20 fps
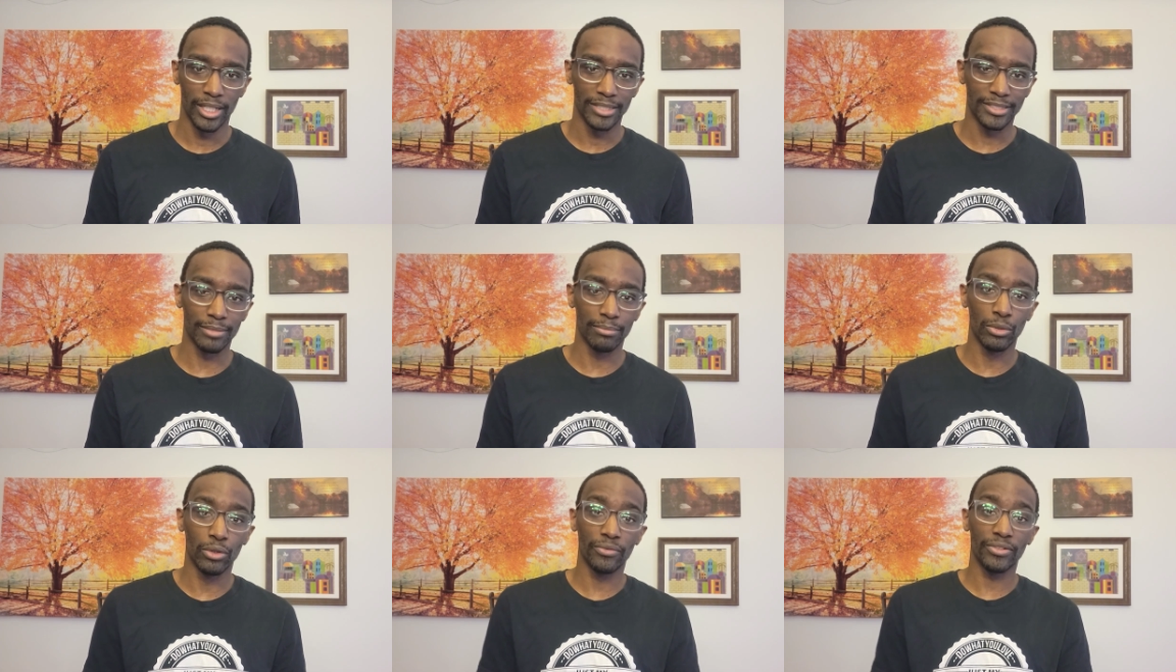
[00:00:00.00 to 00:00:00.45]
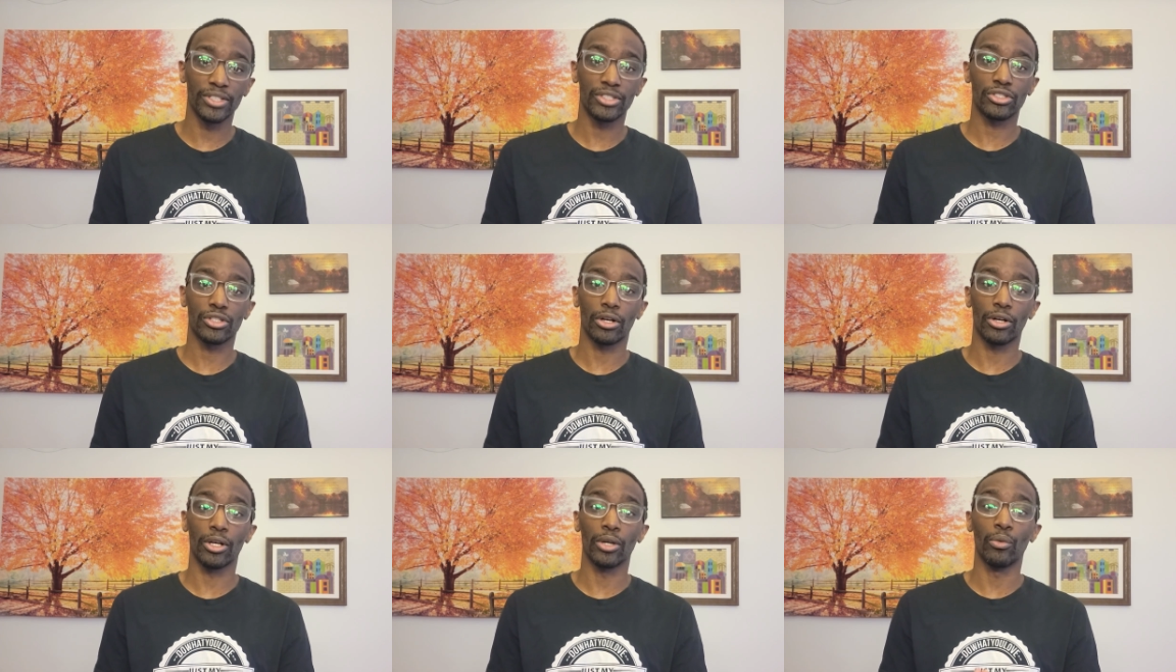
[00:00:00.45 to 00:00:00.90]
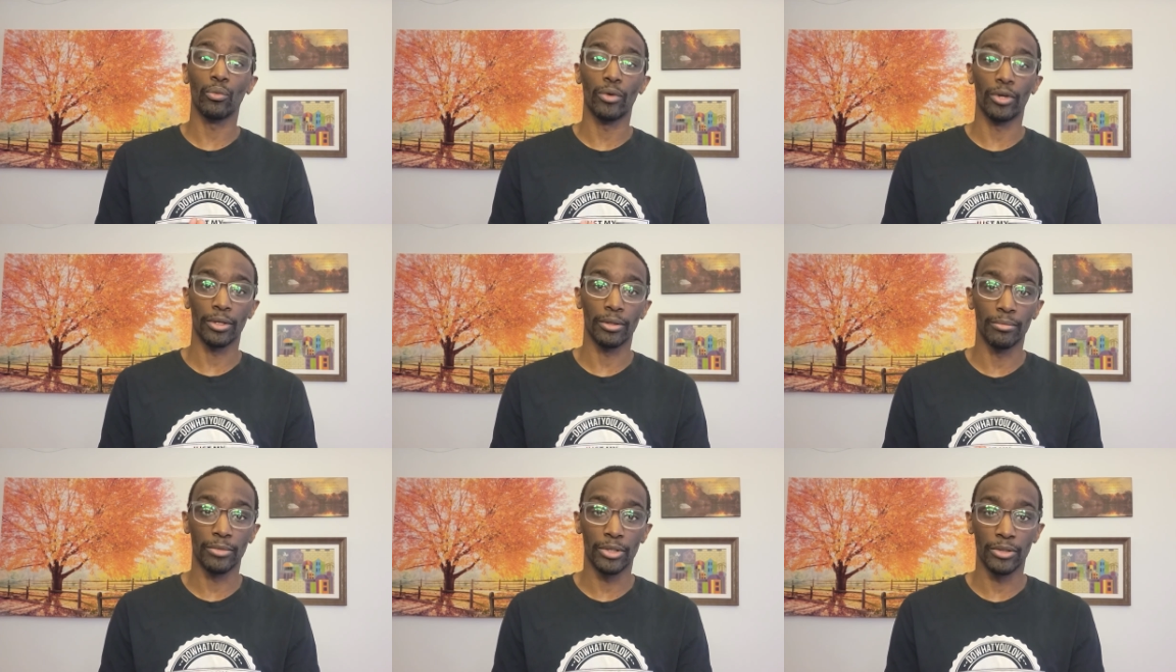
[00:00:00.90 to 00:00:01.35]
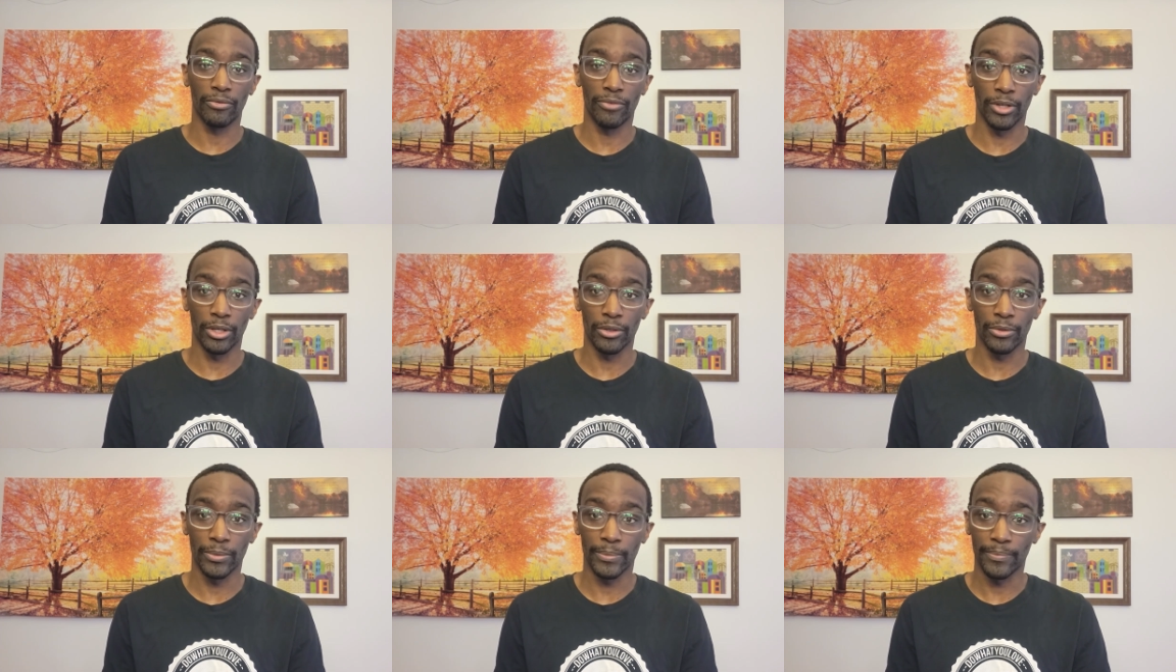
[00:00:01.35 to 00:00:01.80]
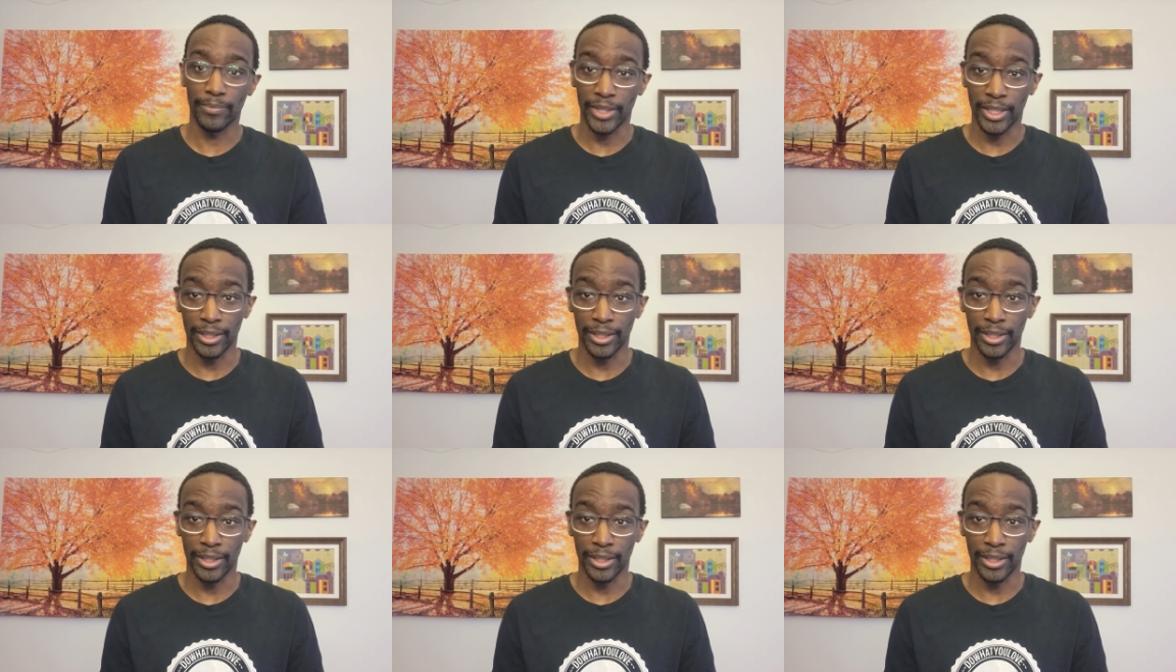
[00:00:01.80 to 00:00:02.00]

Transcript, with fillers: It's a movie starring William Dafoe,